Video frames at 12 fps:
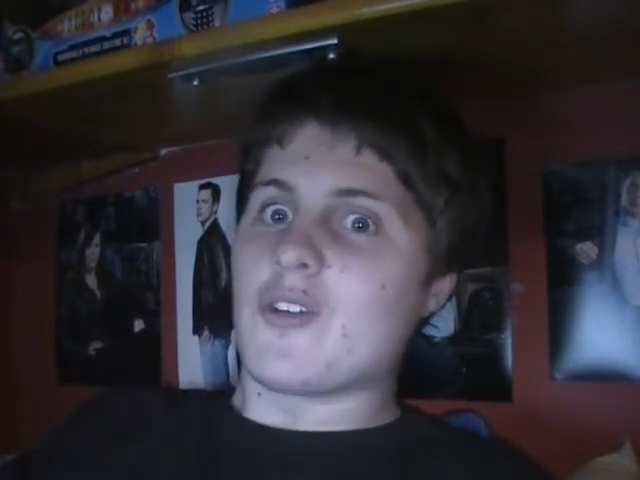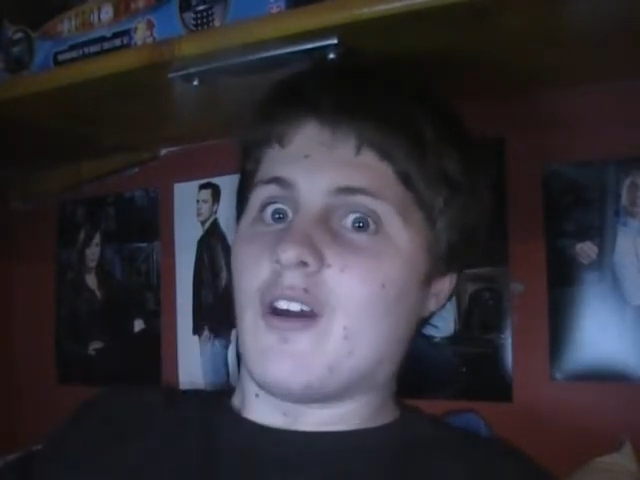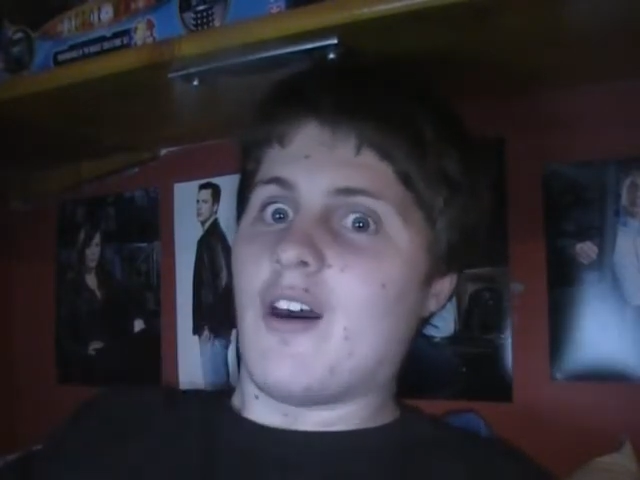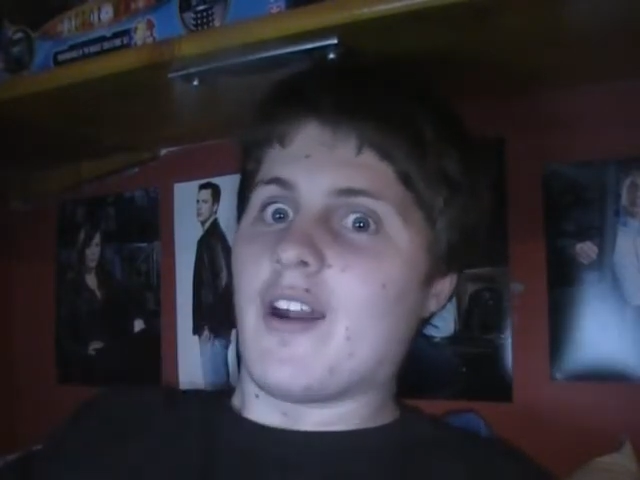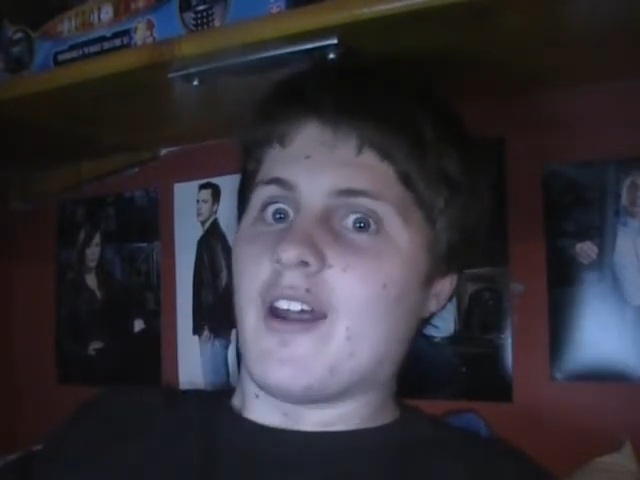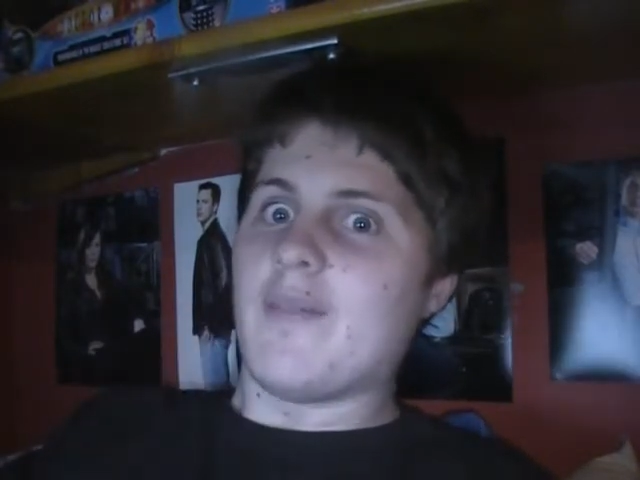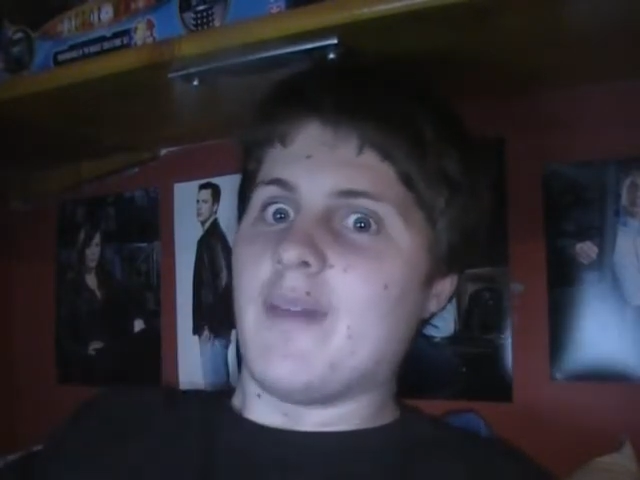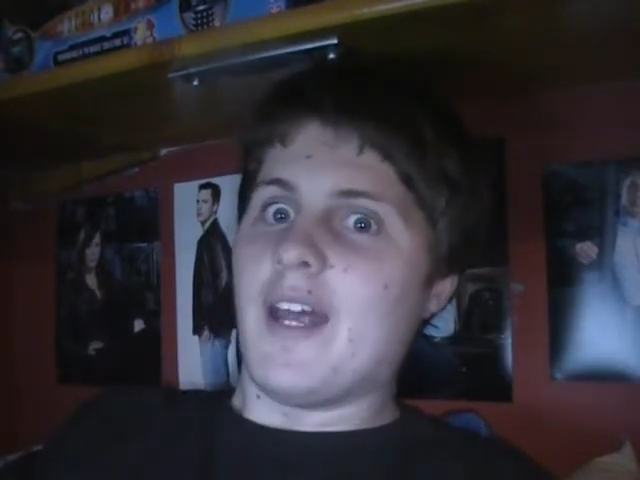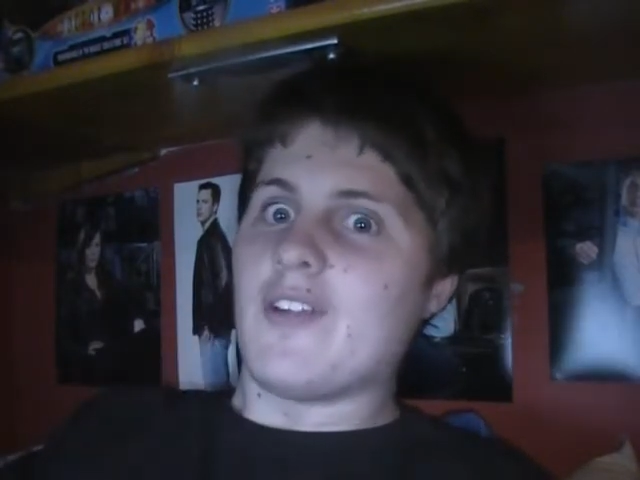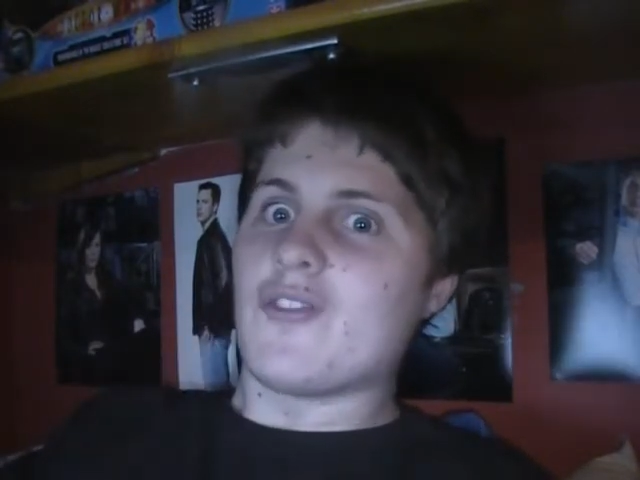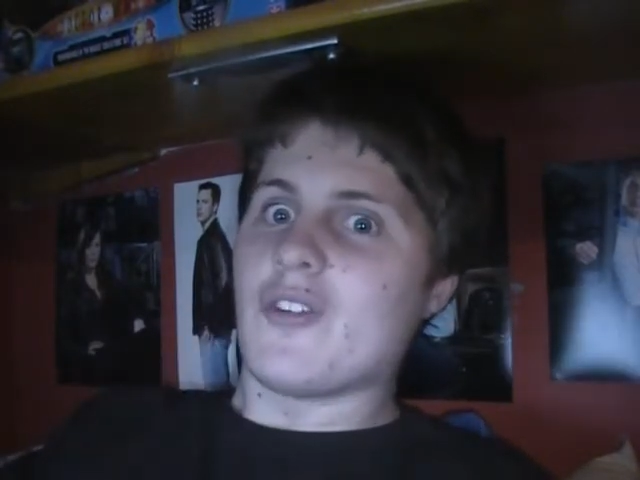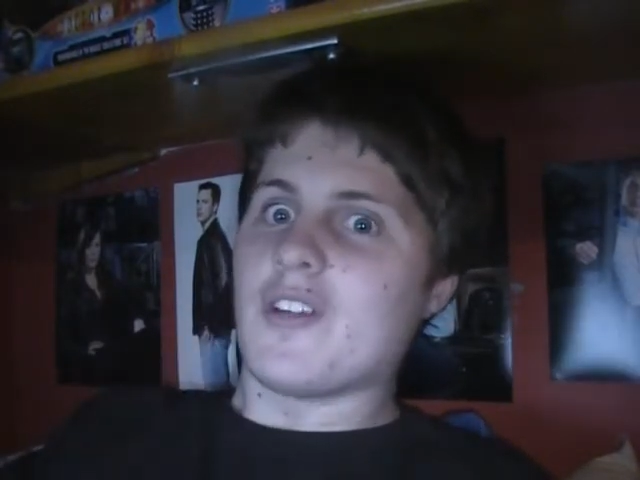Grant and
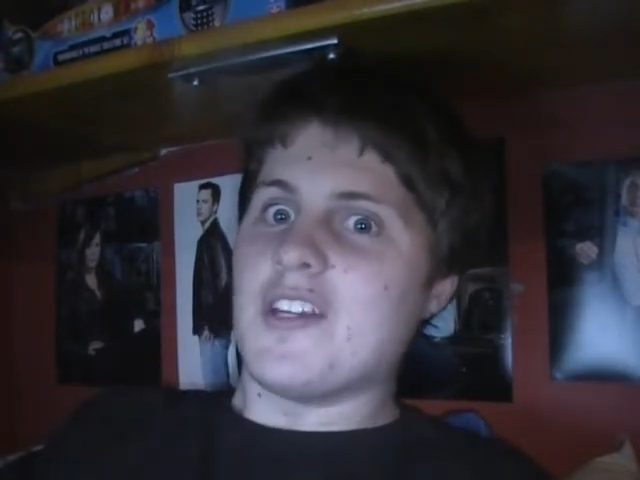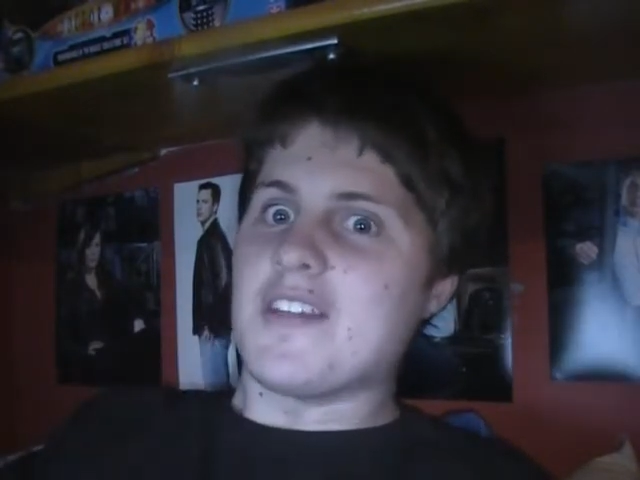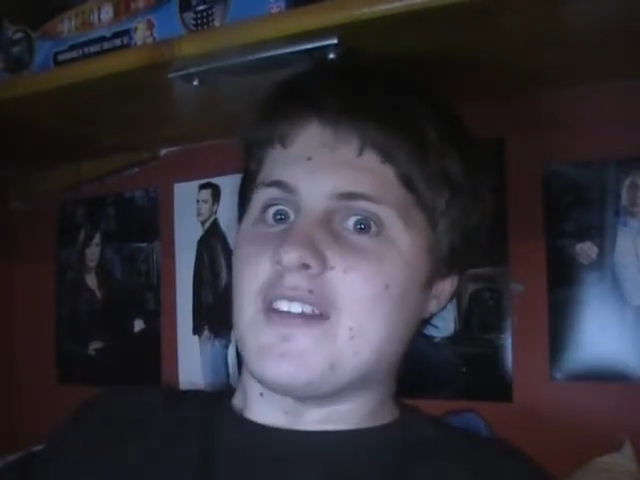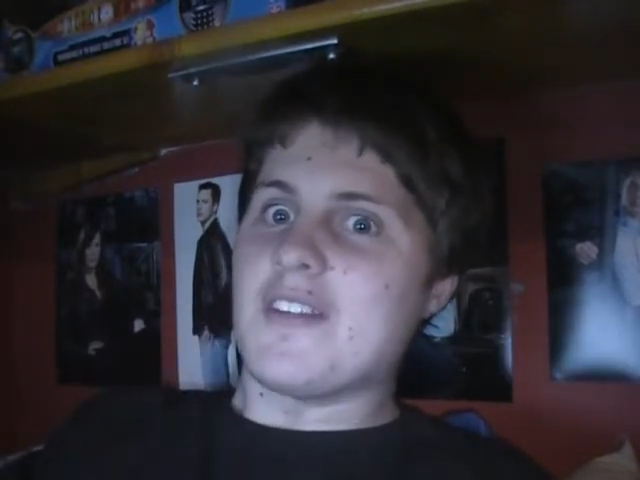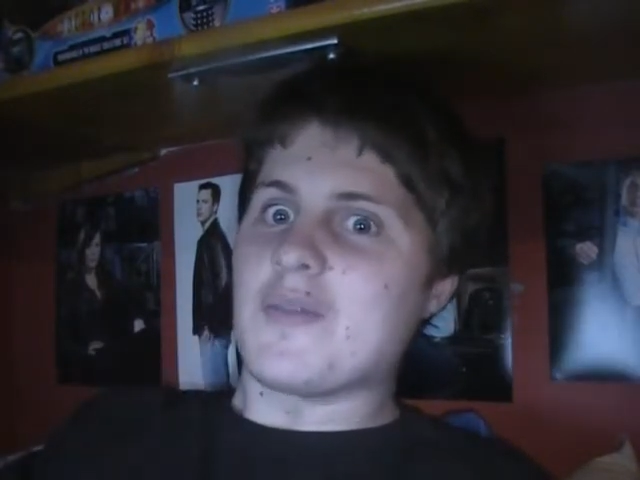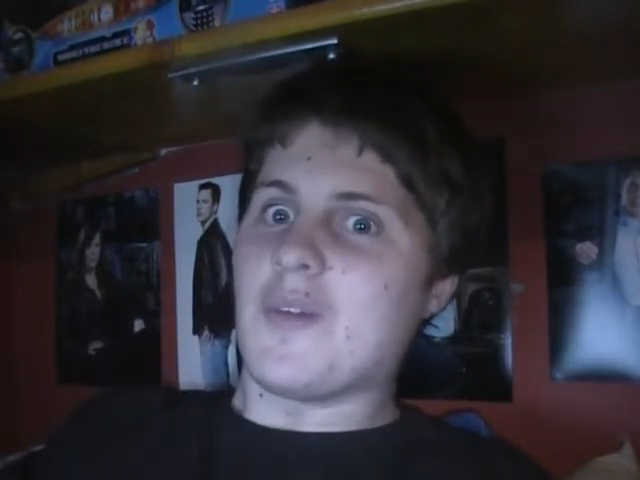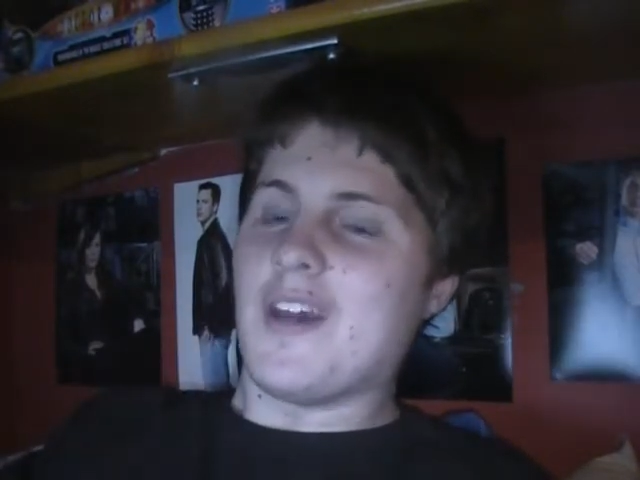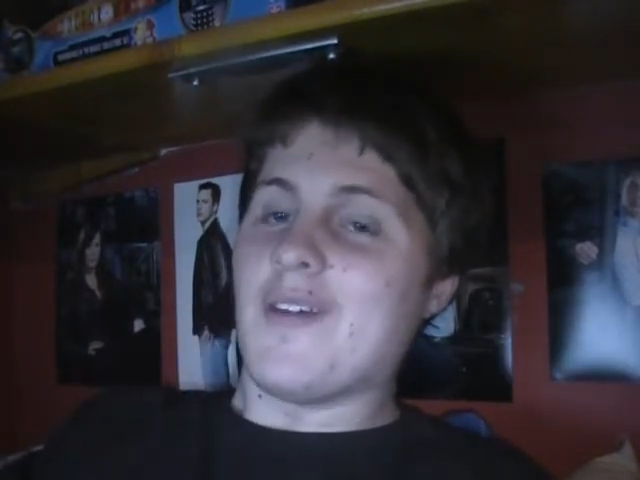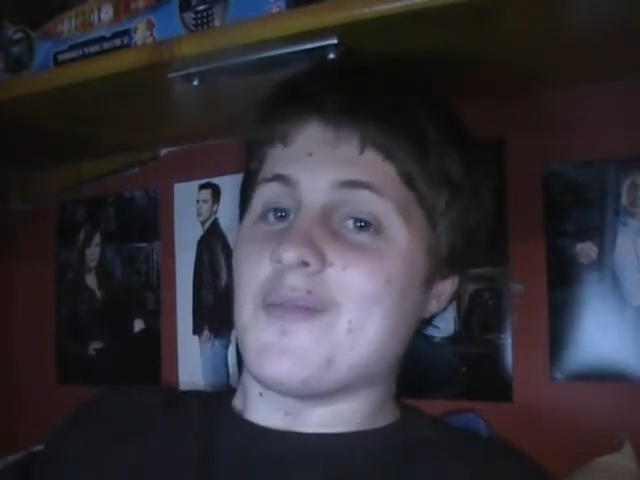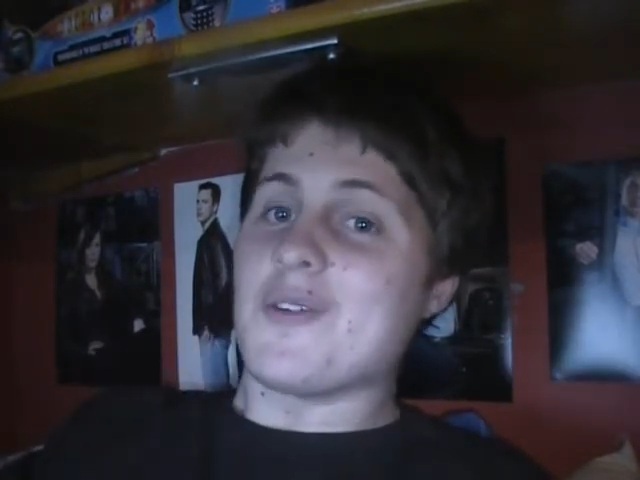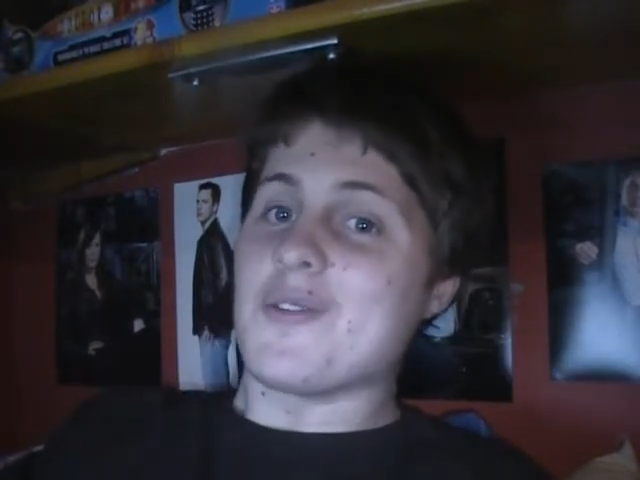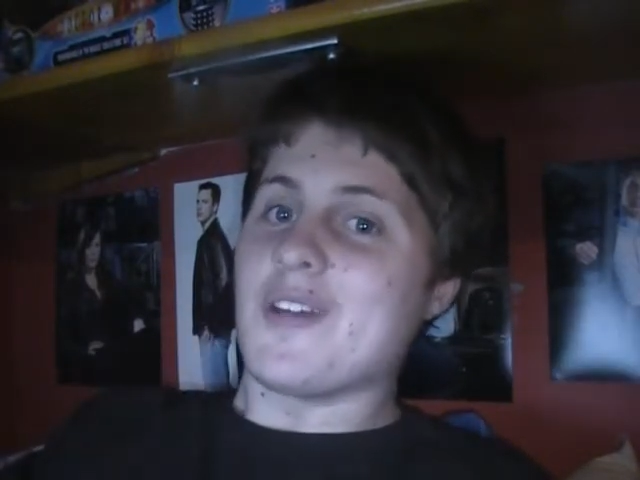met John Leeson as well,
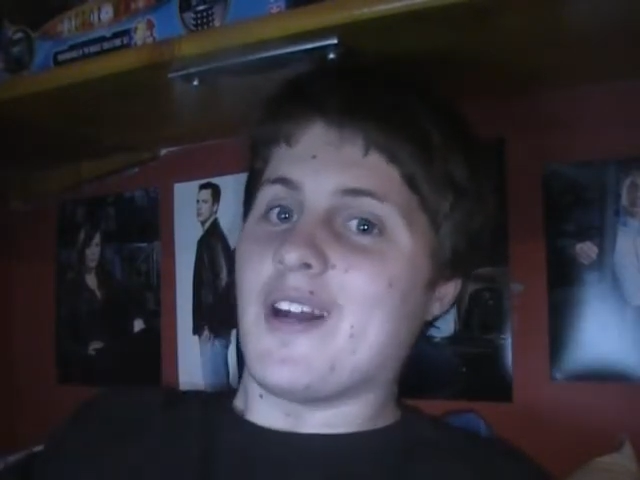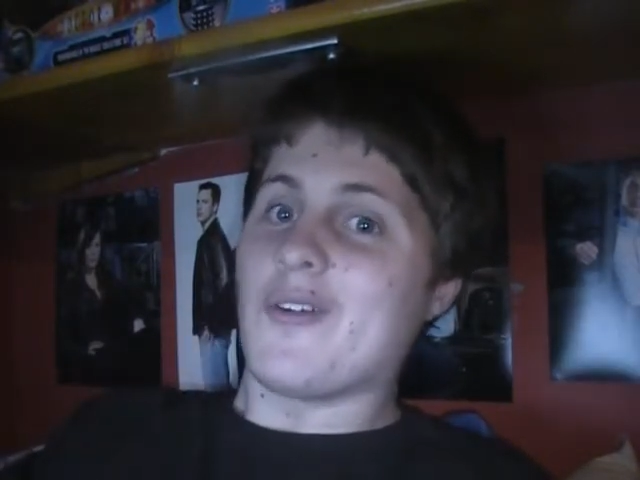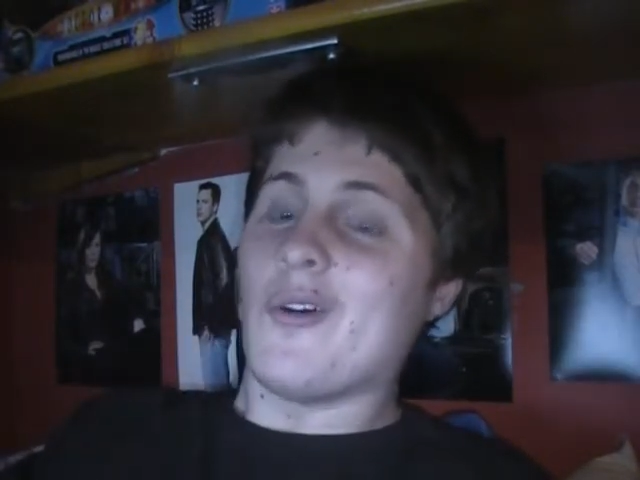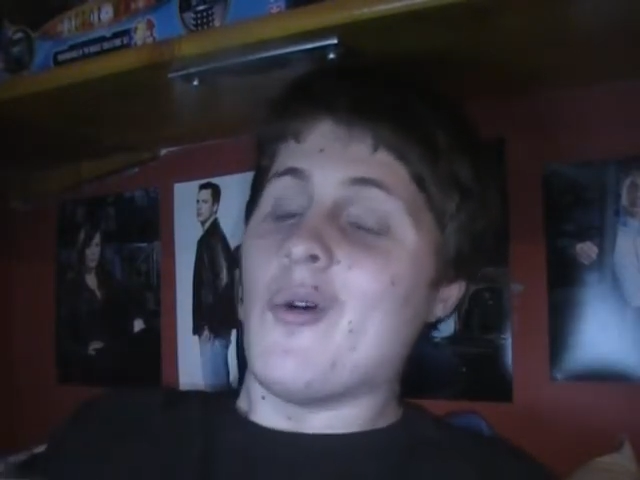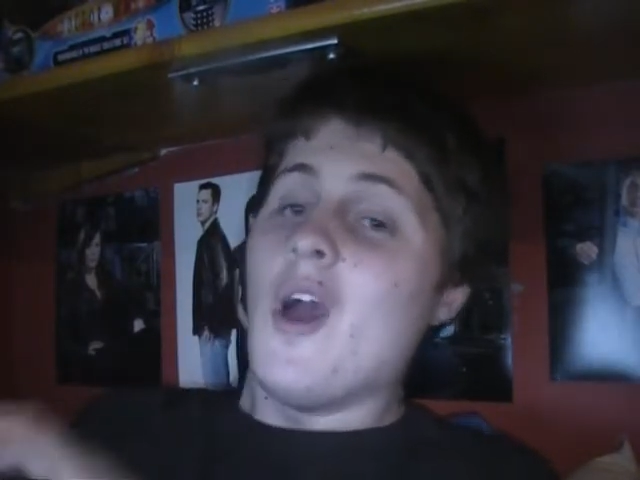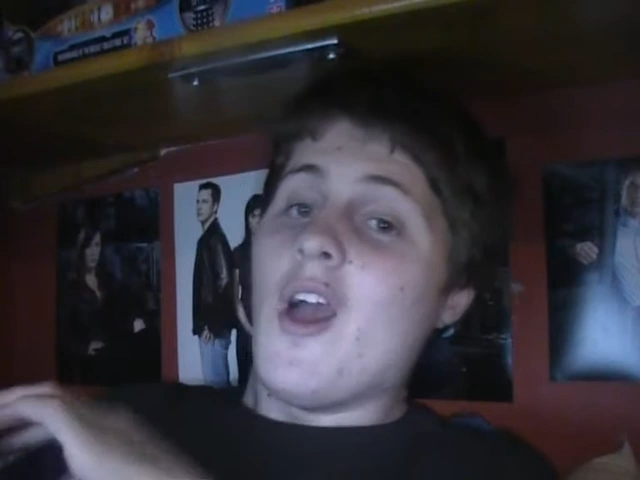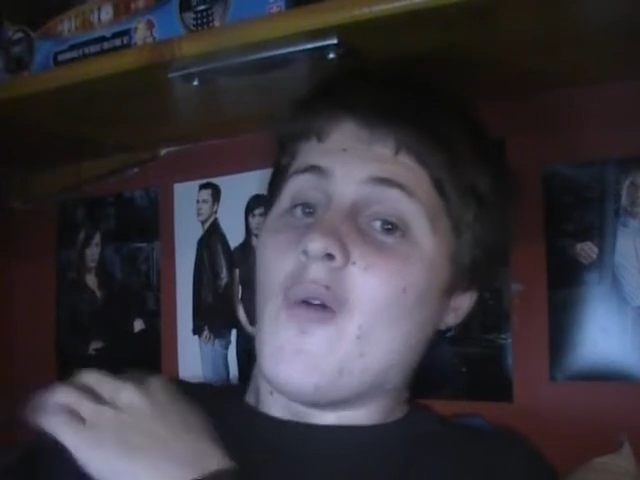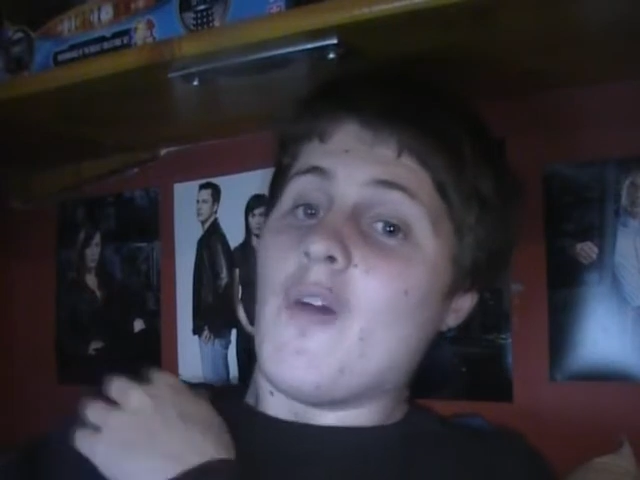which is kind of cool.